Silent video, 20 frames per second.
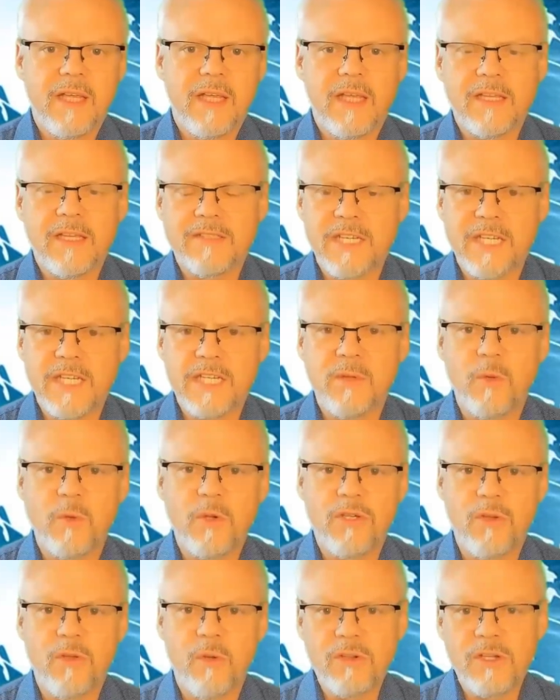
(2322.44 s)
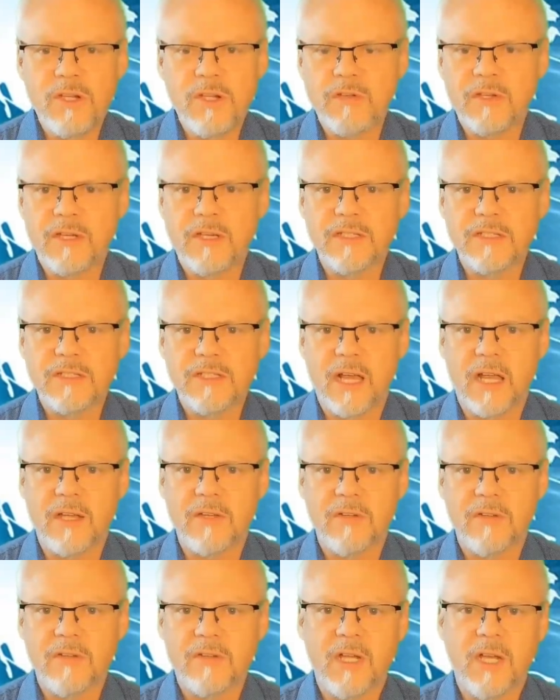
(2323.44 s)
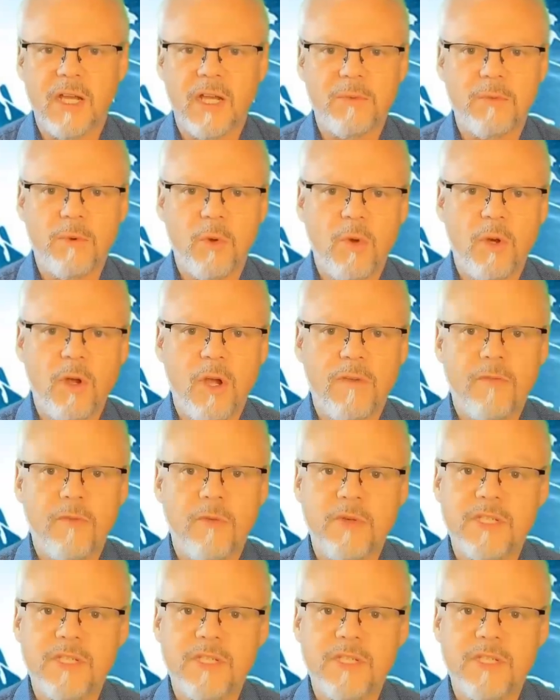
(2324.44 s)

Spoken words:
Tension between North Korea and South Korea could boil over,